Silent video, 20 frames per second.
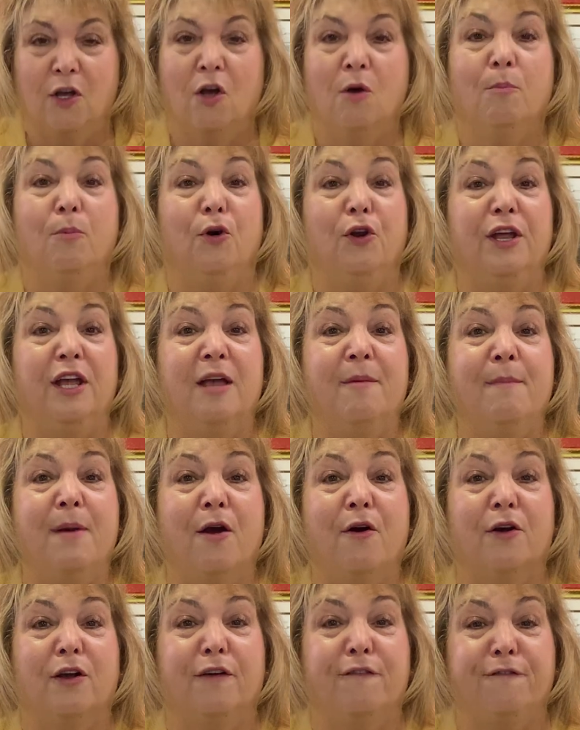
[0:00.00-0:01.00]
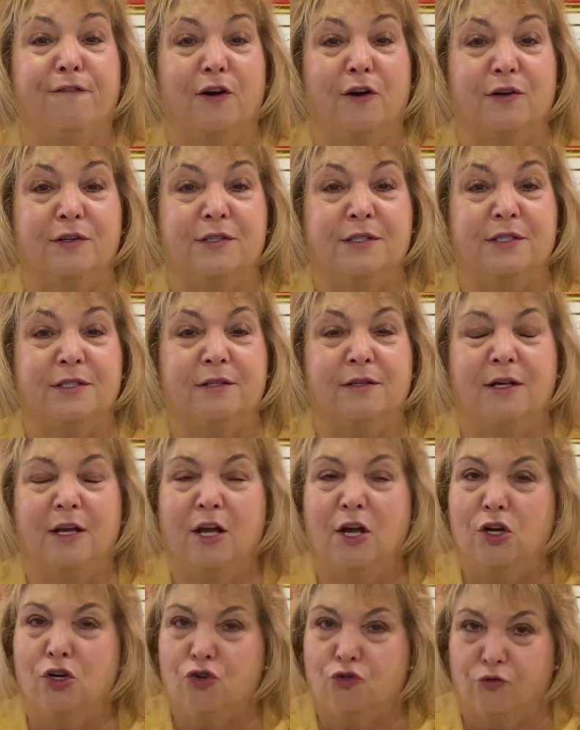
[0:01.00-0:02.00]
Putting America first,
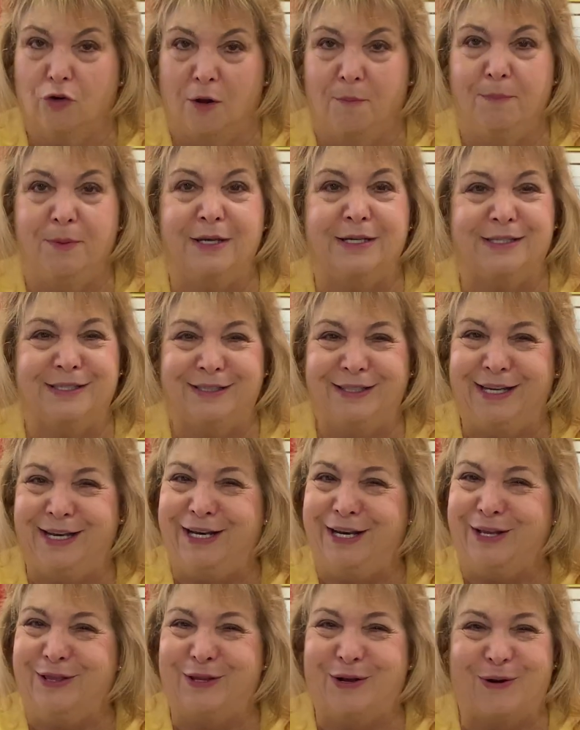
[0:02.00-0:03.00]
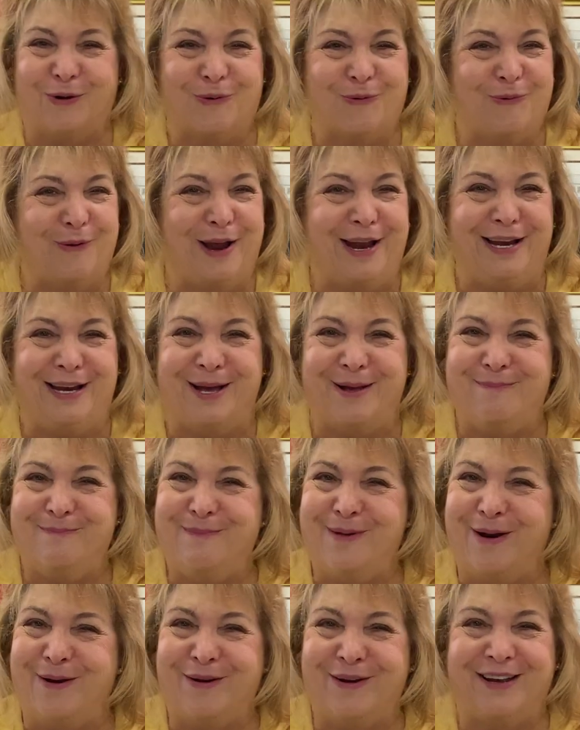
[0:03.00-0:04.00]
Trump is leading the great
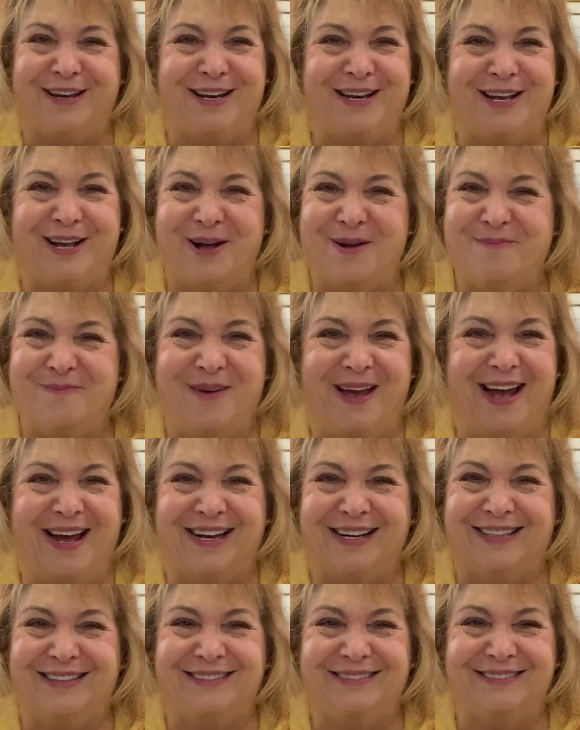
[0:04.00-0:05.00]
American comeback.